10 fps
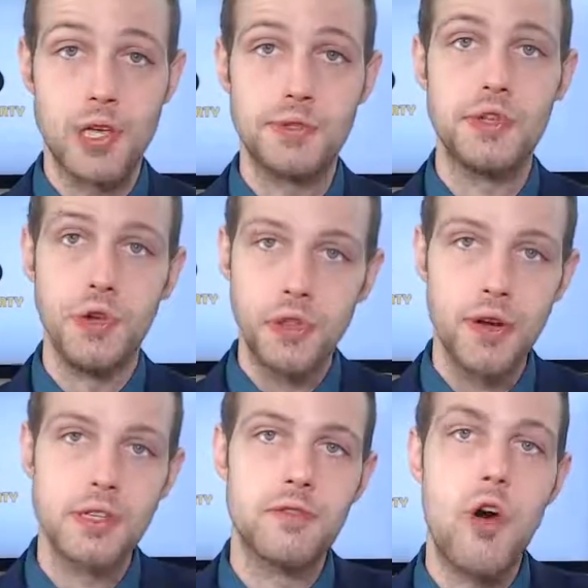
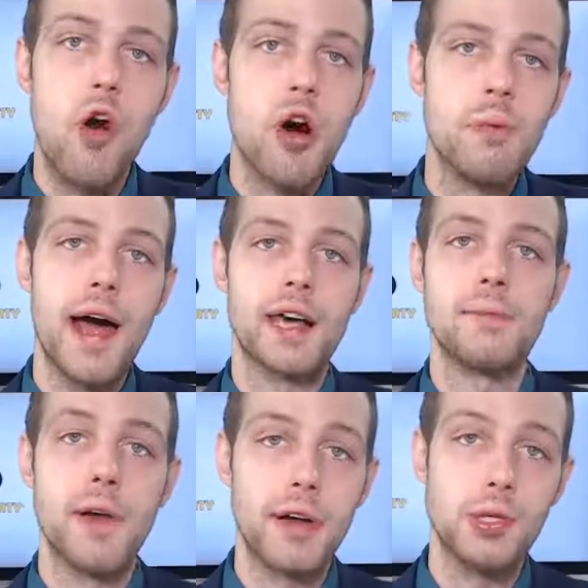2/3 of all Black
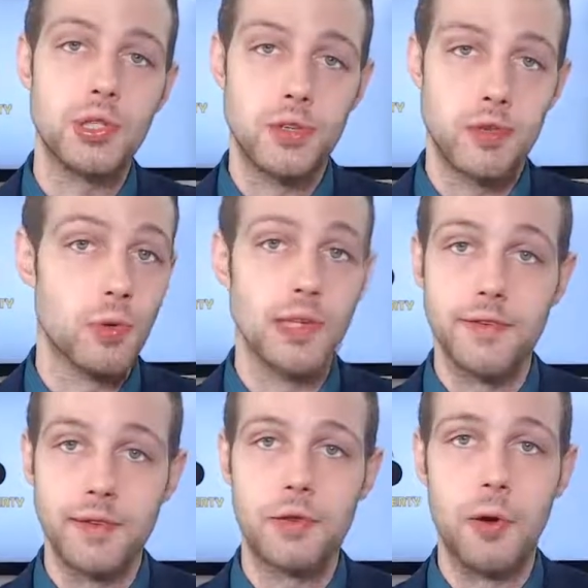American children were
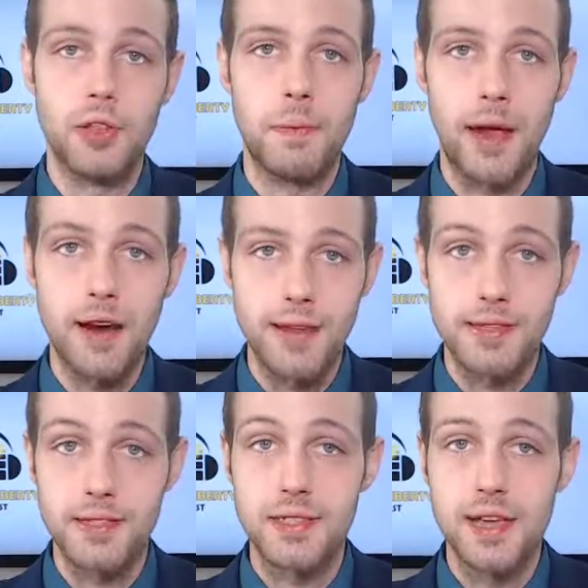living with both
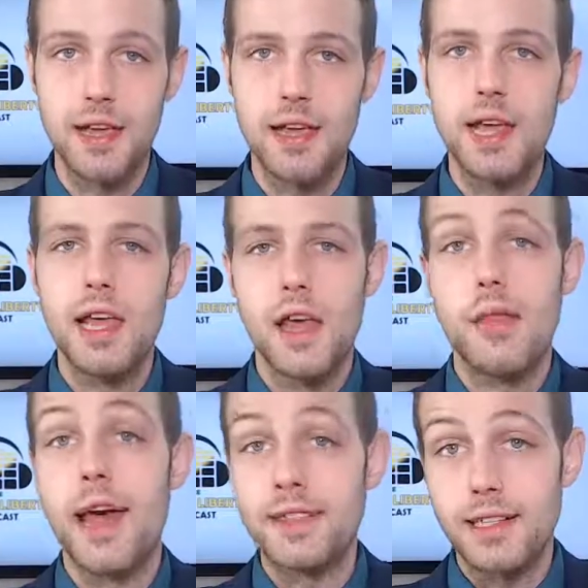parents.
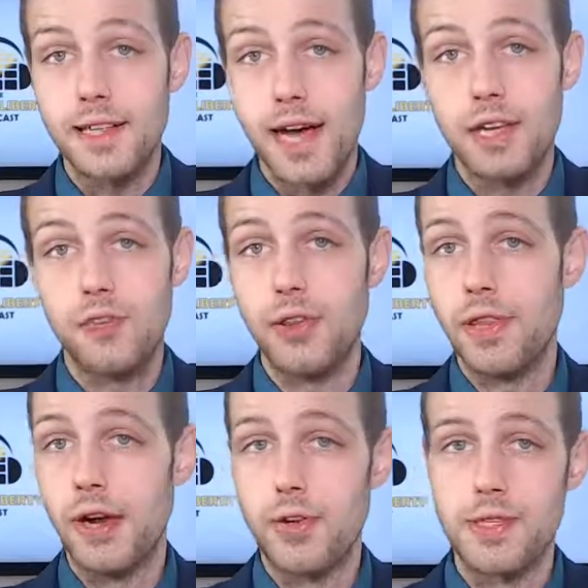That declined over the
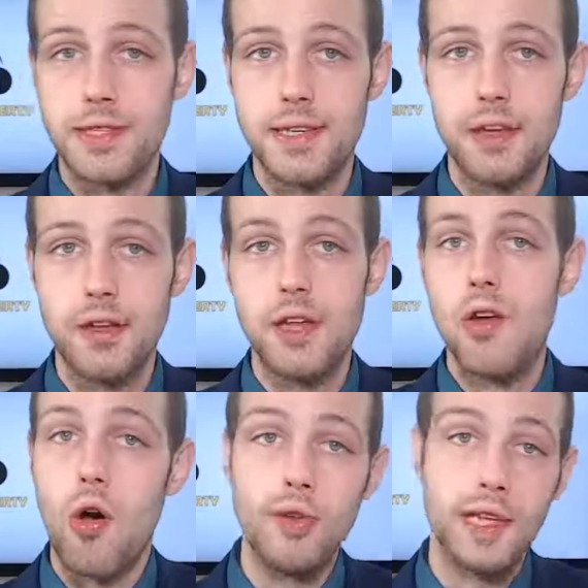years until
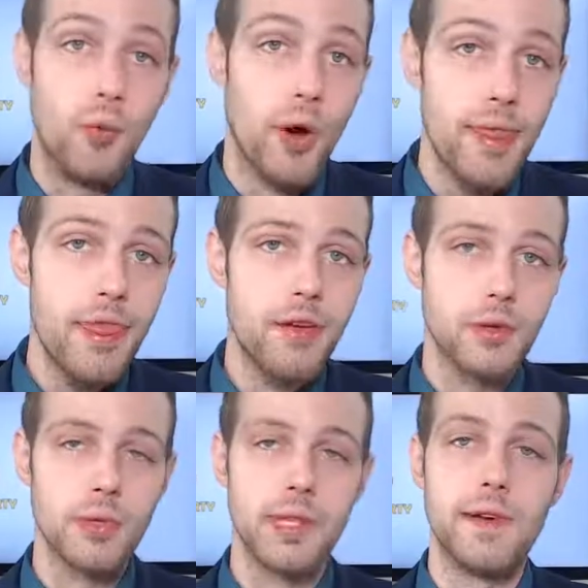only 1/3
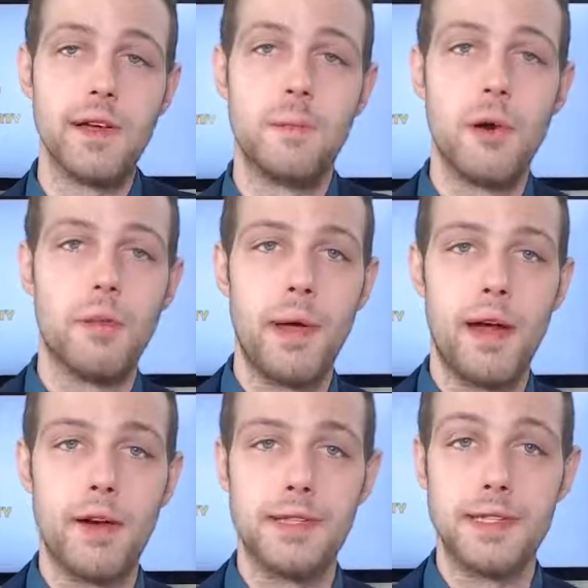were living with both
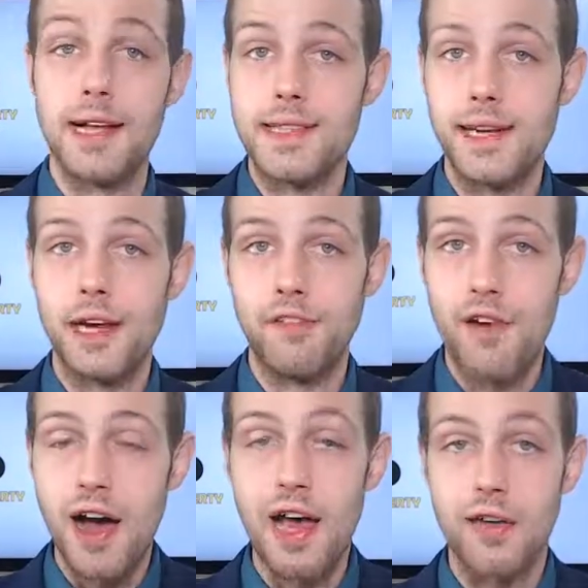parents in
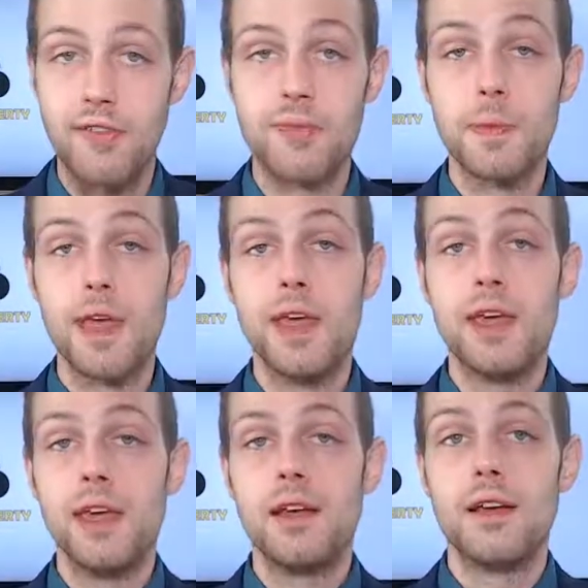1995.
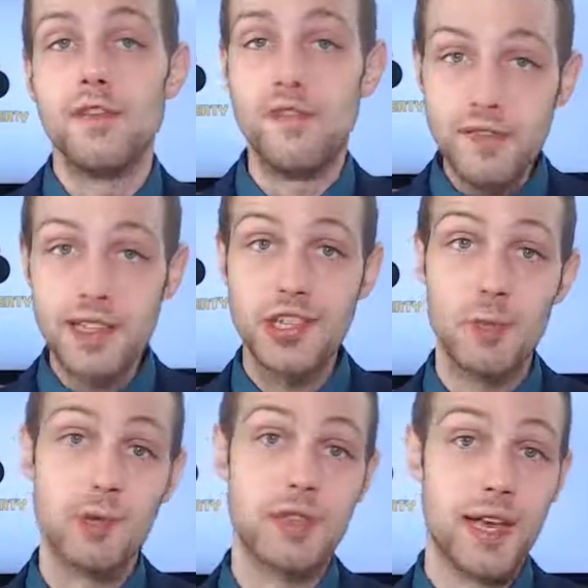
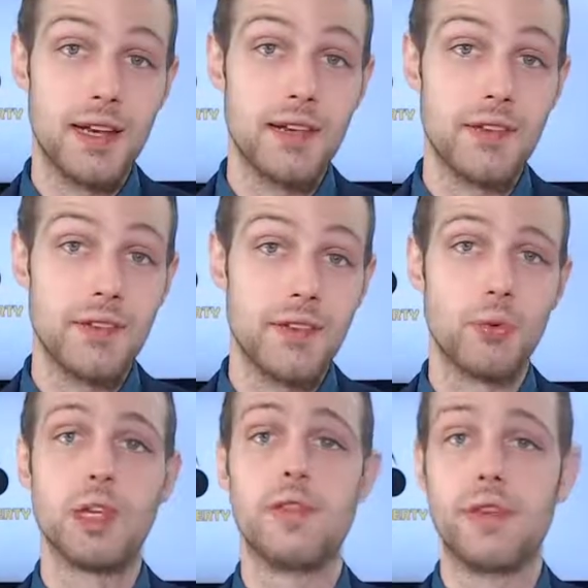52%
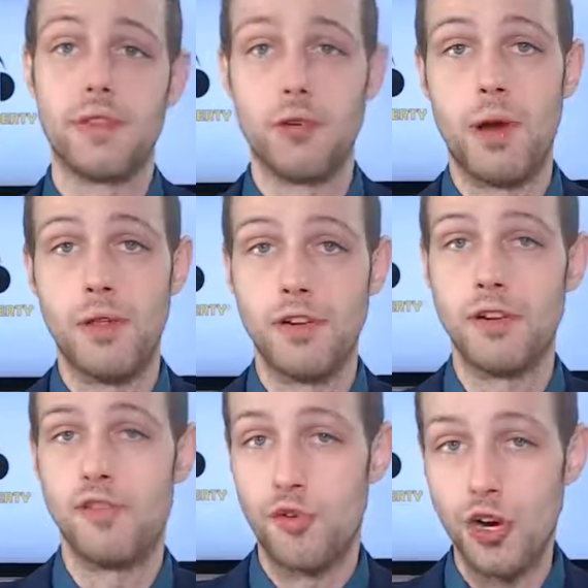were living with their mother,
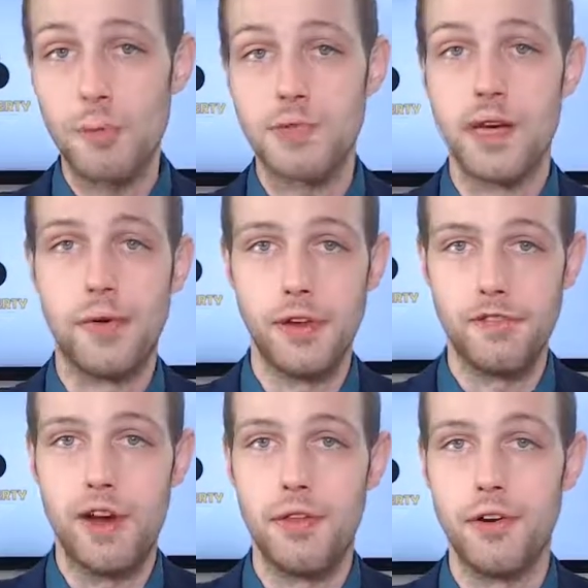4% with their
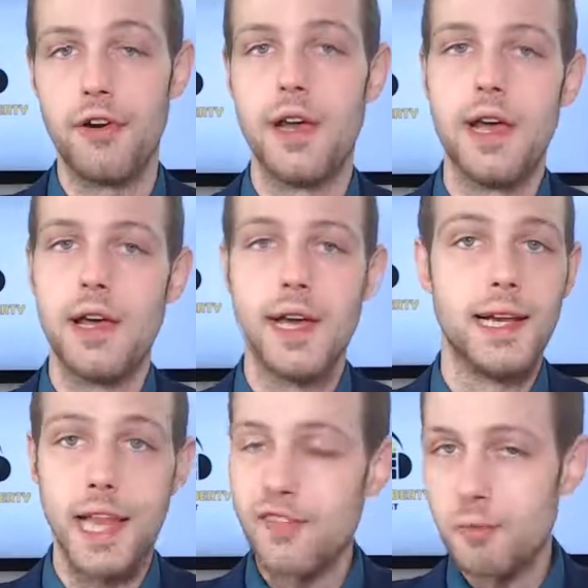father, and
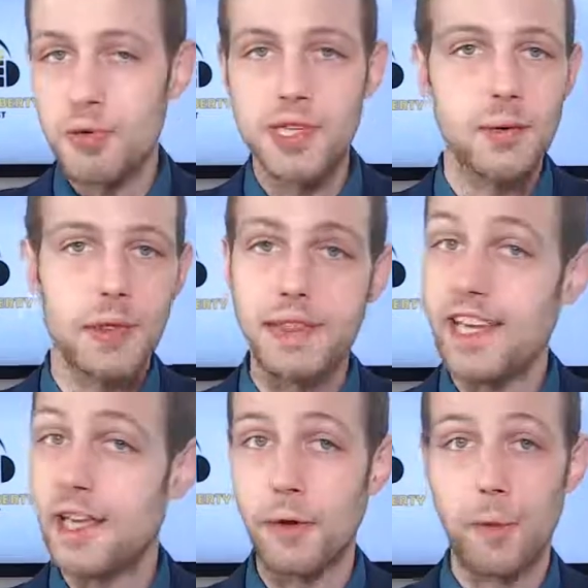11% with
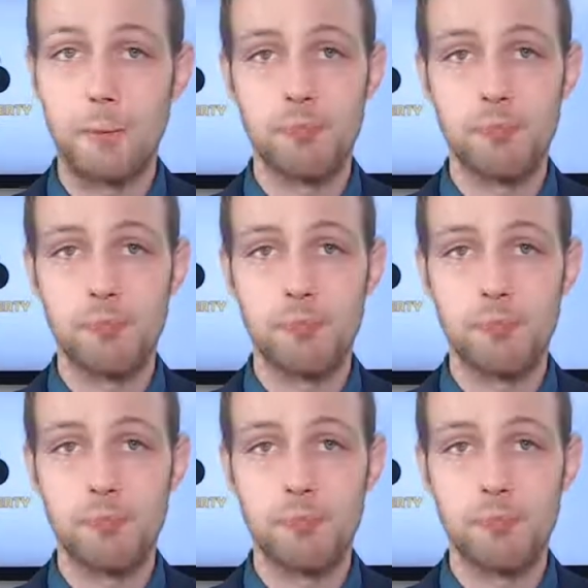neither.